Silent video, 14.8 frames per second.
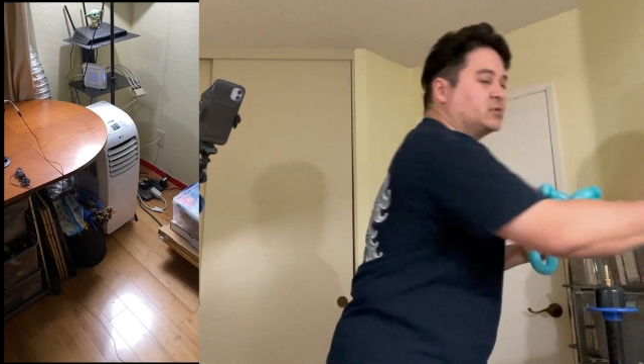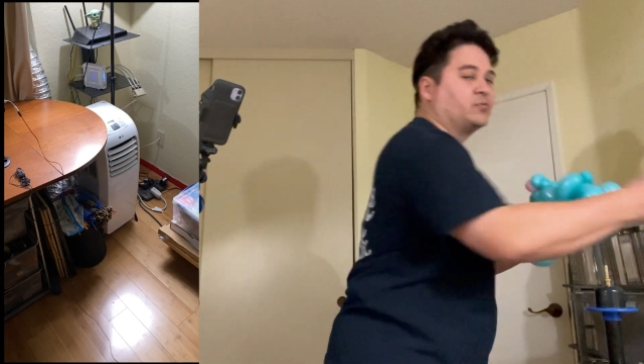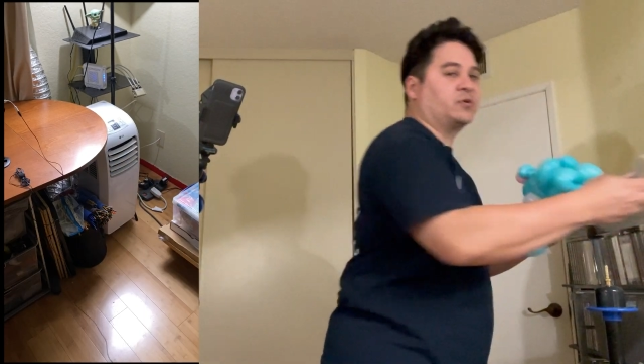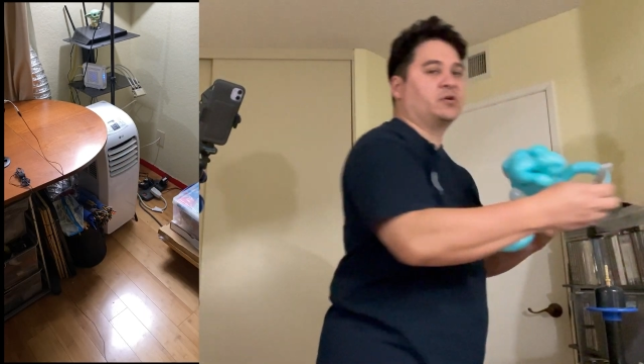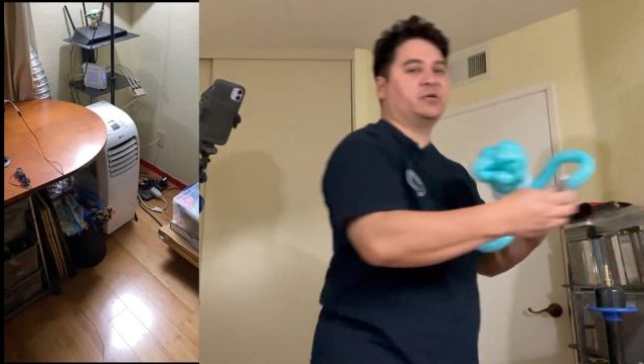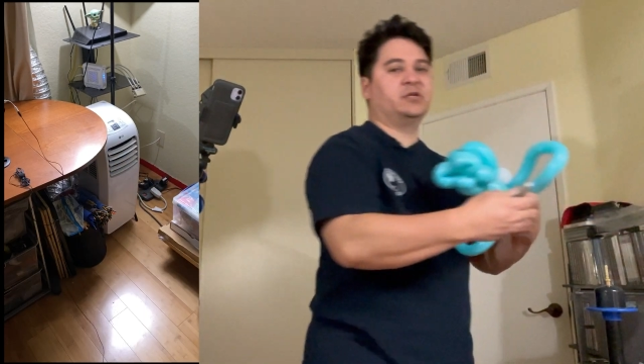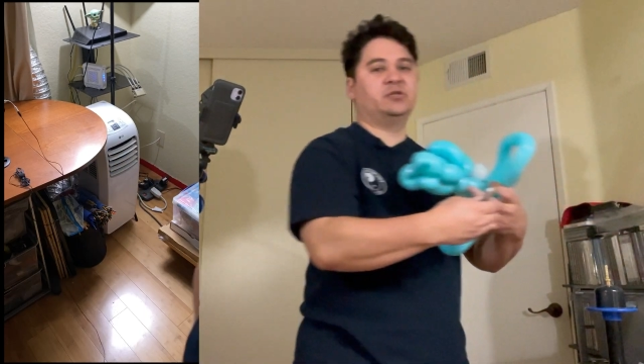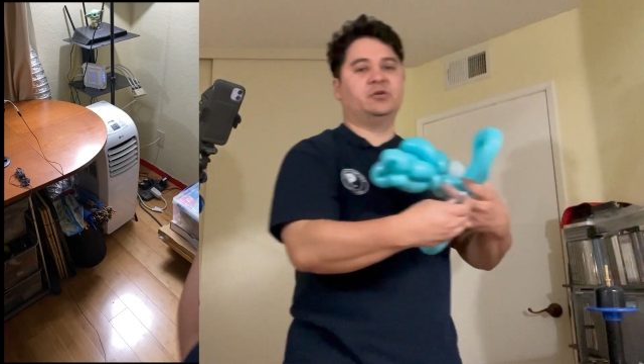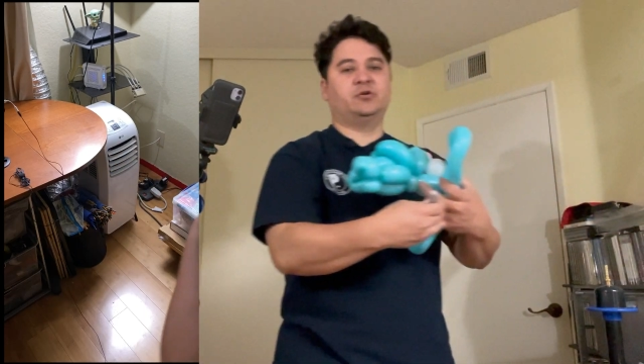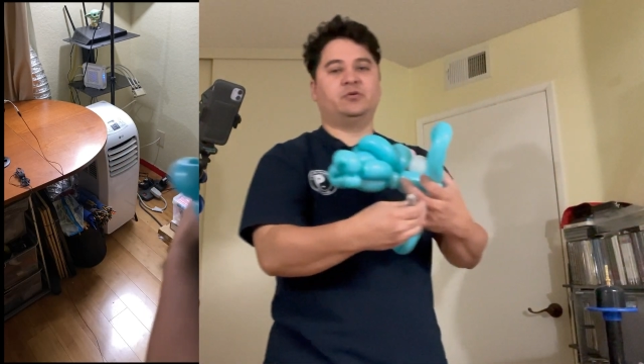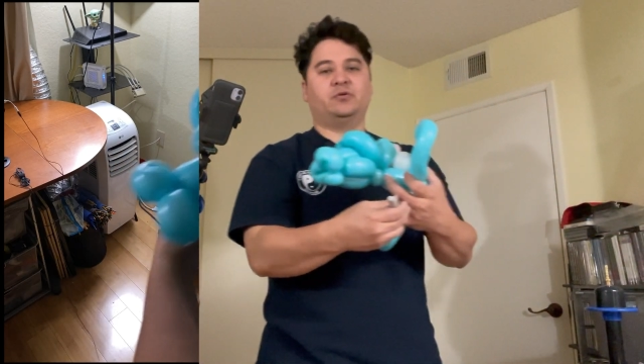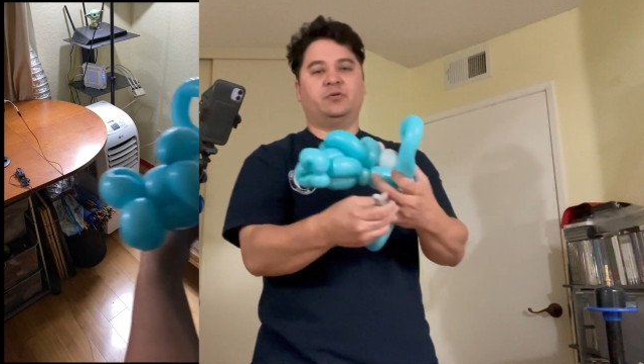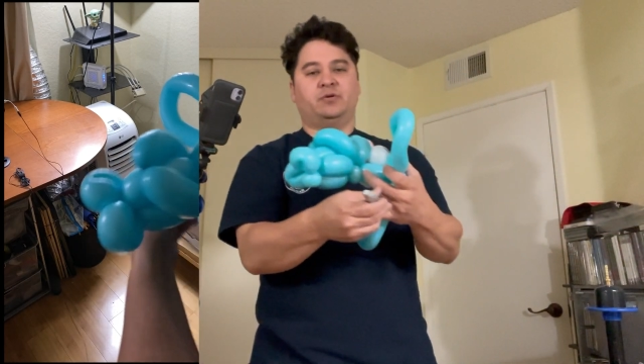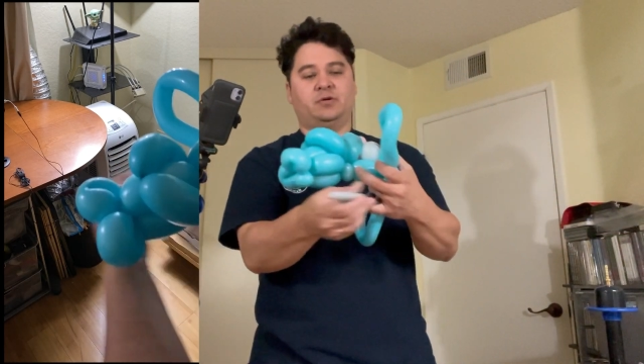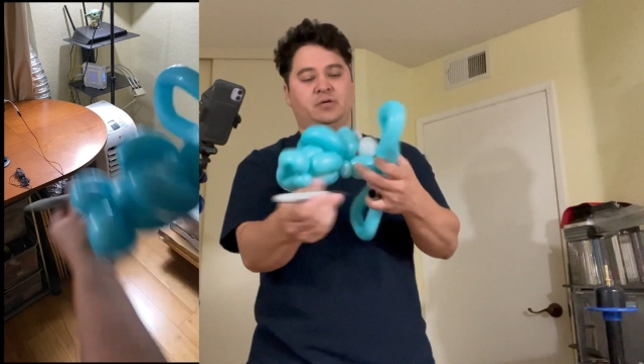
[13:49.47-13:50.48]
we're gonna
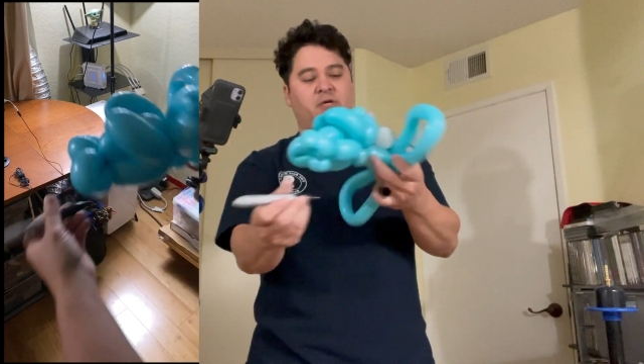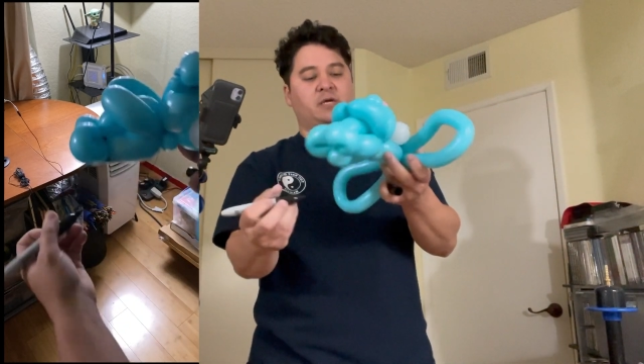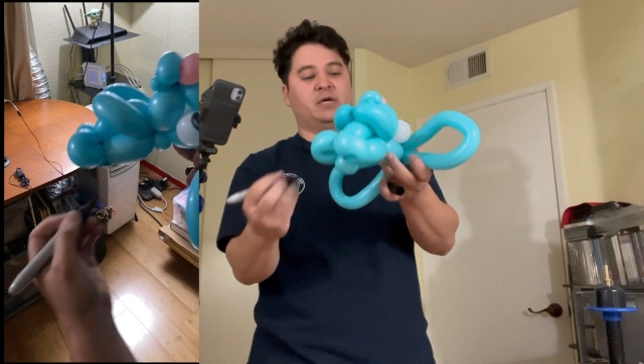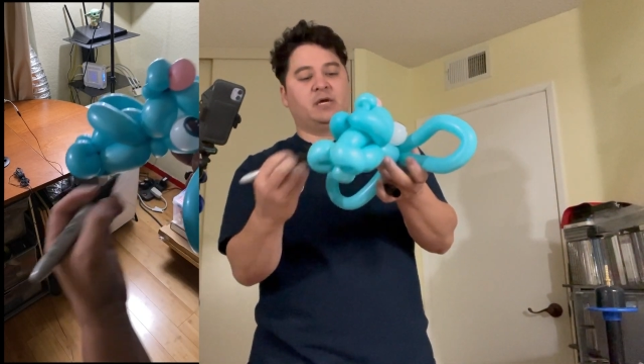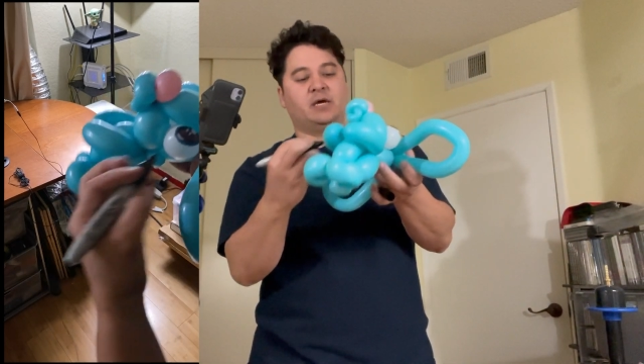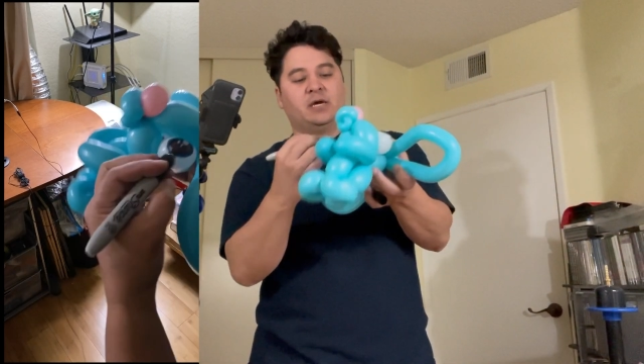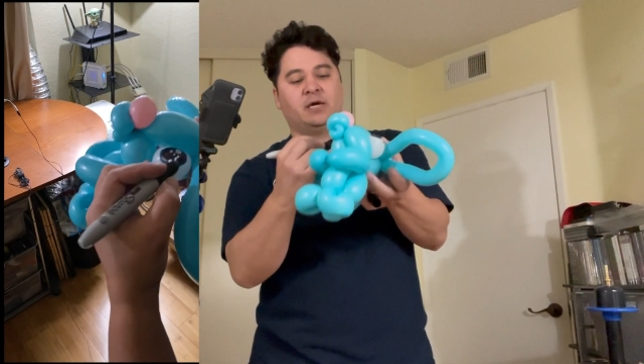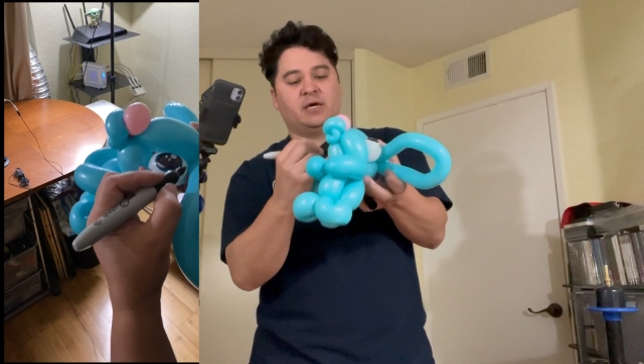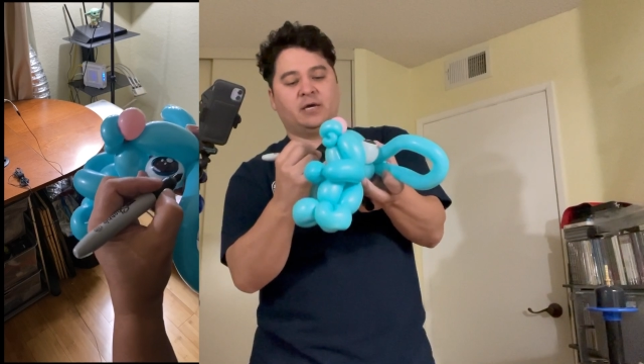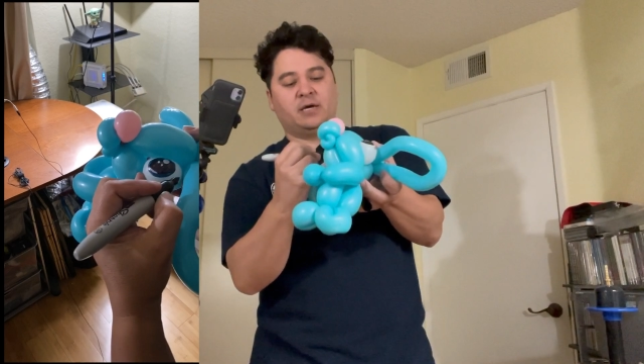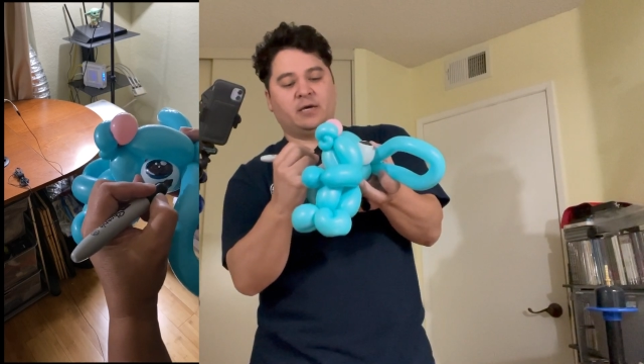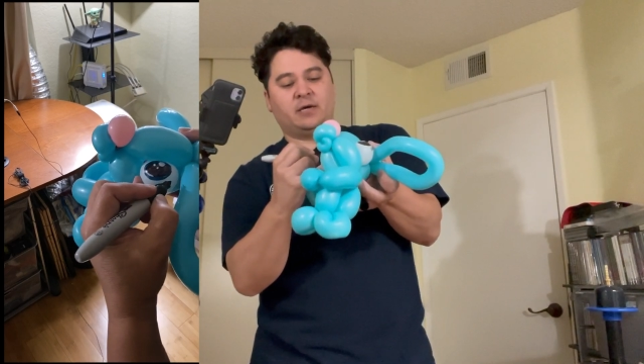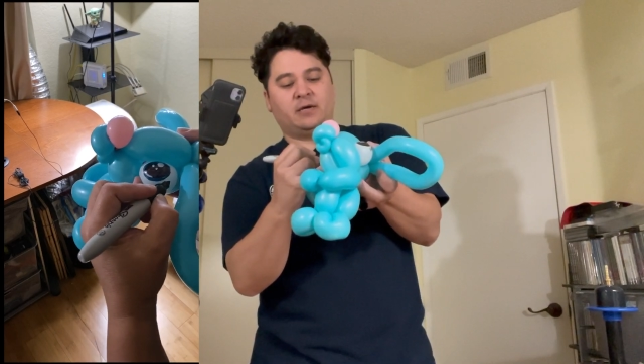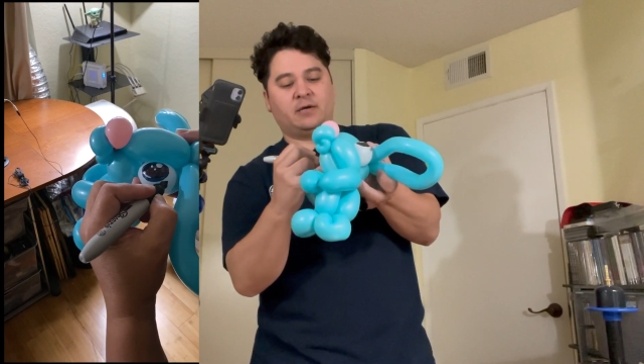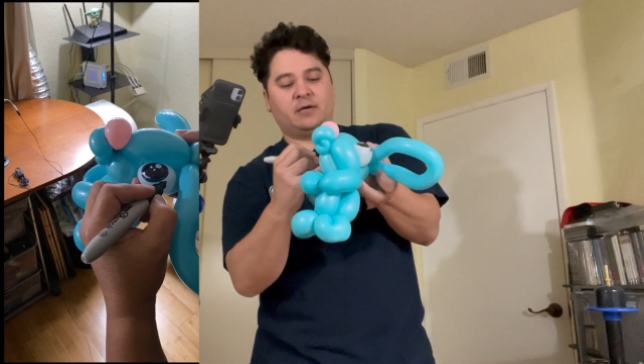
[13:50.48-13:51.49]
do
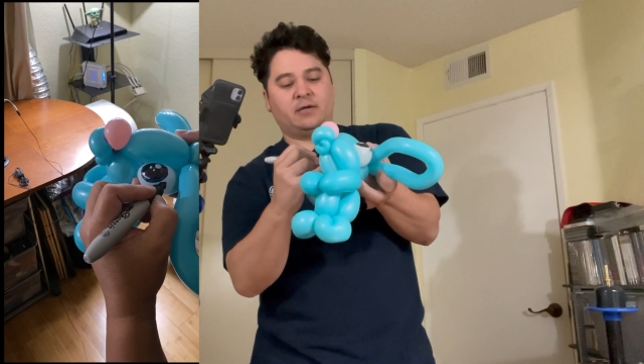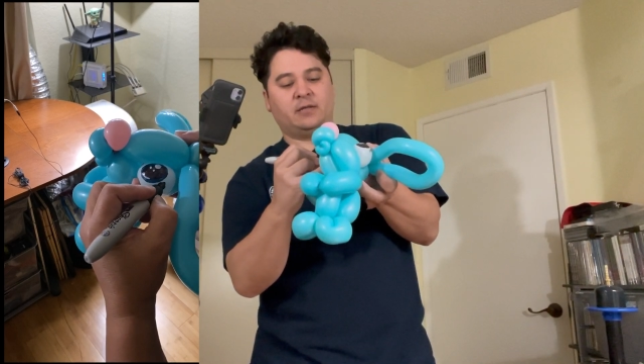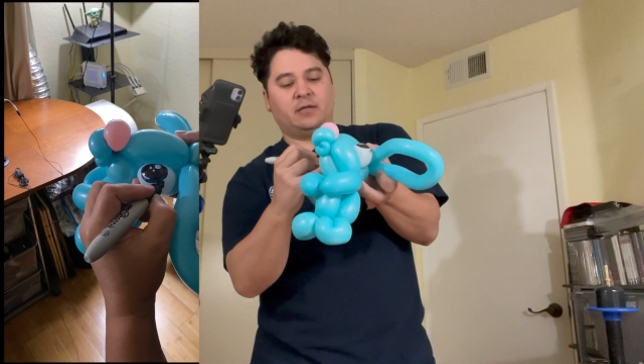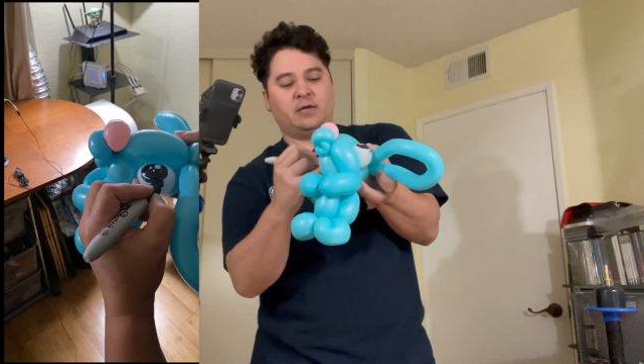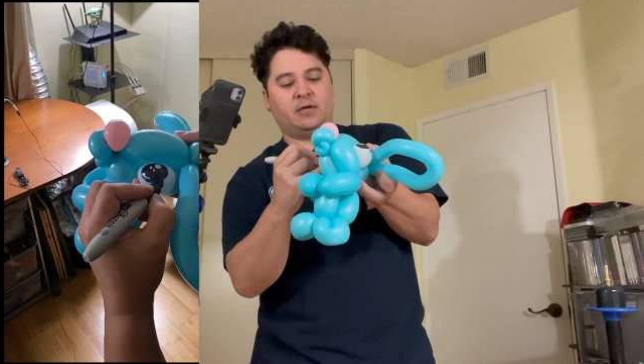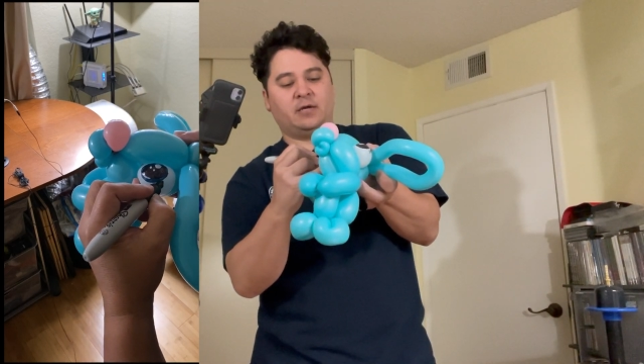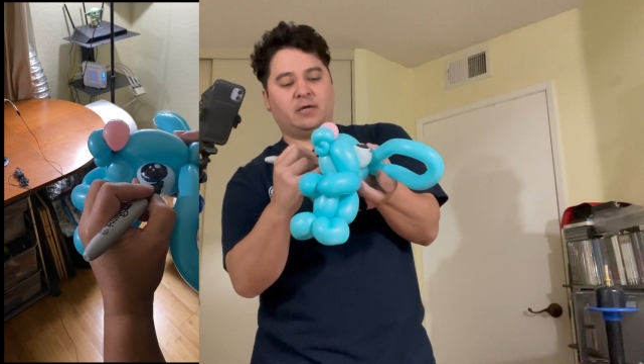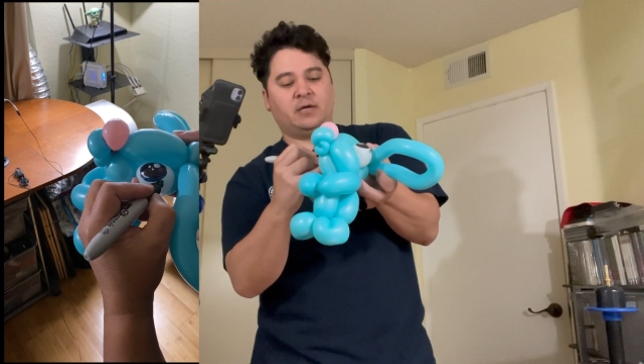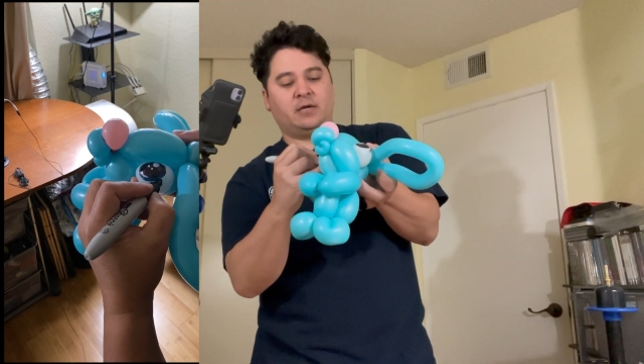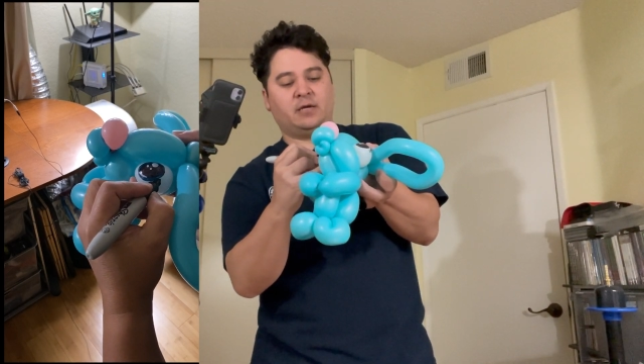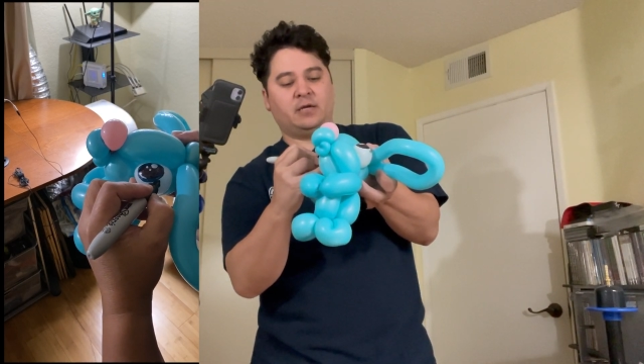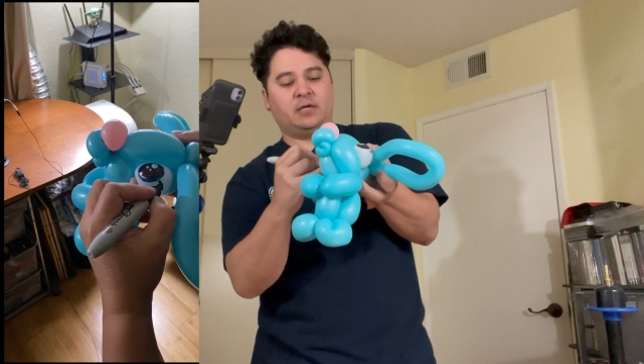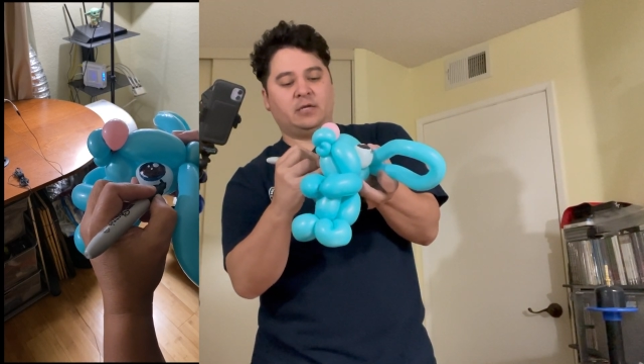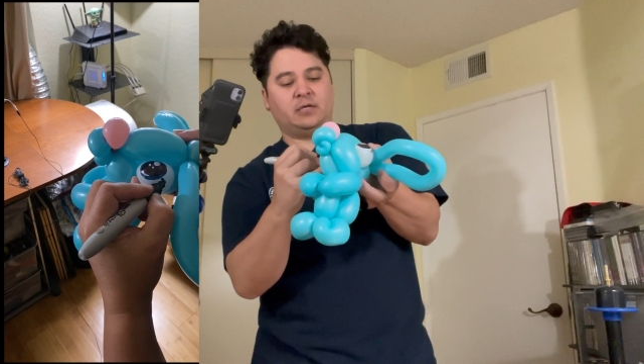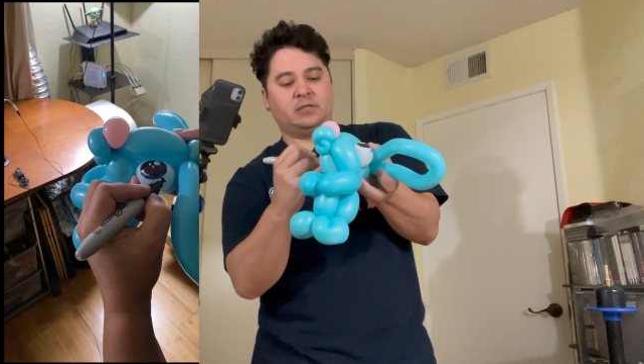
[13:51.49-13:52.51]

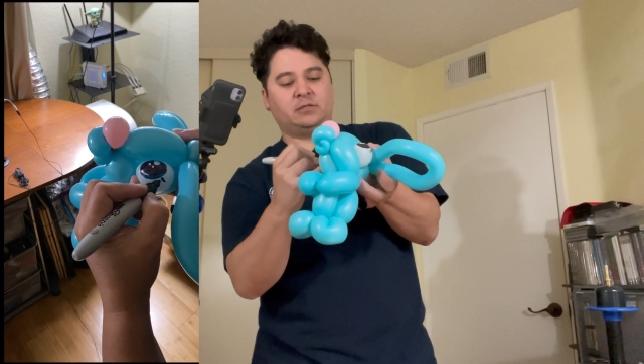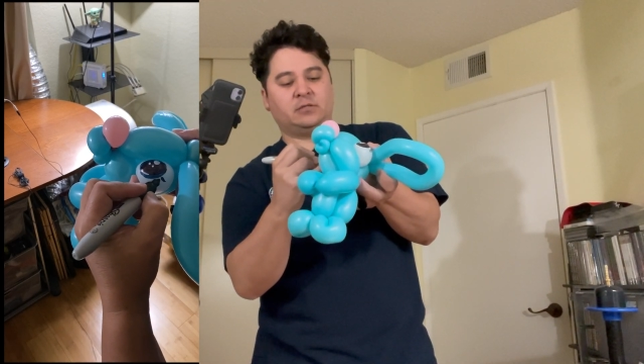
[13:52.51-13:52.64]
my eyes,